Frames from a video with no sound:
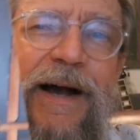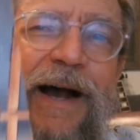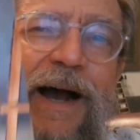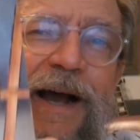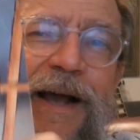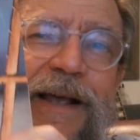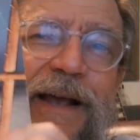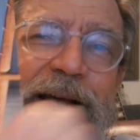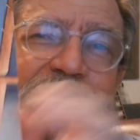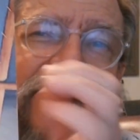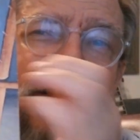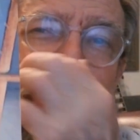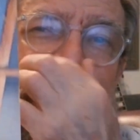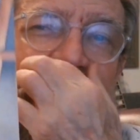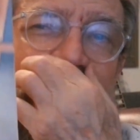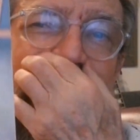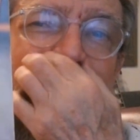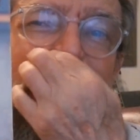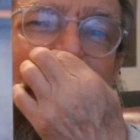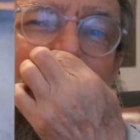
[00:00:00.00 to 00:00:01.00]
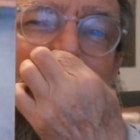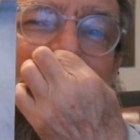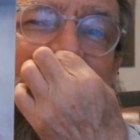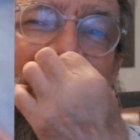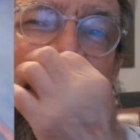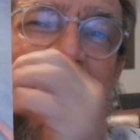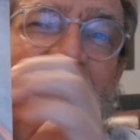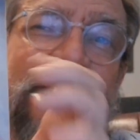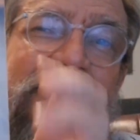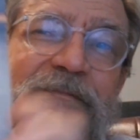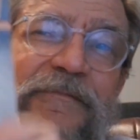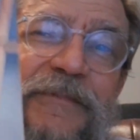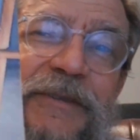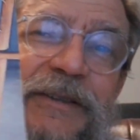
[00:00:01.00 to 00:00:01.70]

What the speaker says: I thought though, you know,